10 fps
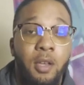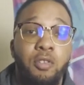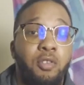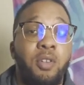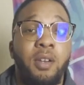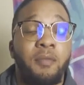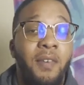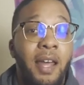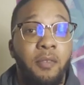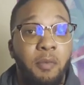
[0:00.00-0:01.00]
So you can
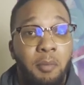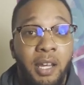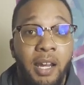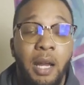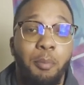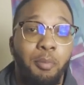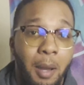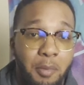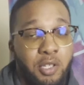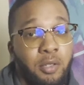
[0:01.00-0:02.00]
find it from there and I
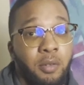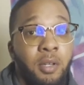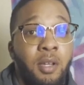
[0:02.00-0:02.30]
promise you